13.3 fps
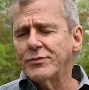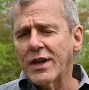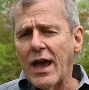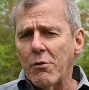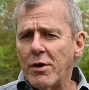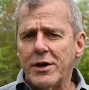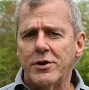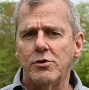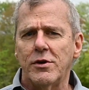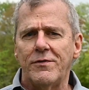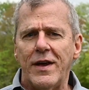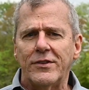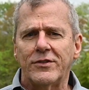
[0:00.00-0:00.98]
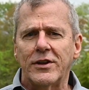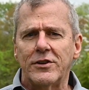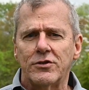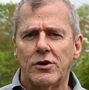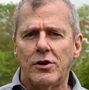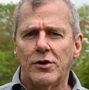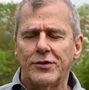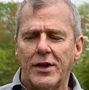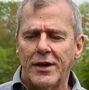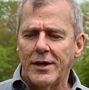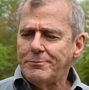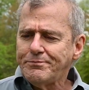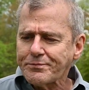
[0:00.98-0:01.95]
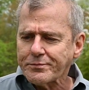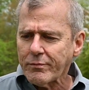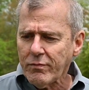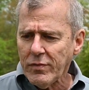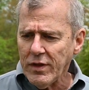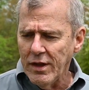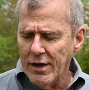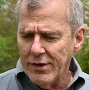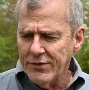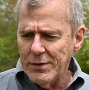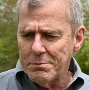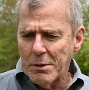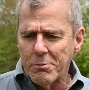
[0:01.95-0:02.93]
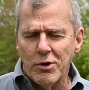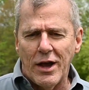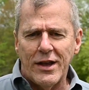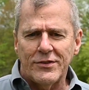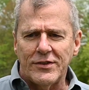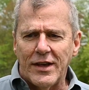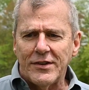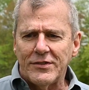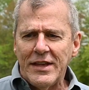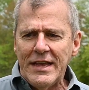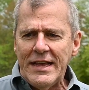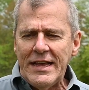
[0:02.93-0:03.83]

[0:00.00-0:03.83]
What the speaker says: The guy wanted to do advanced controls on a simple process,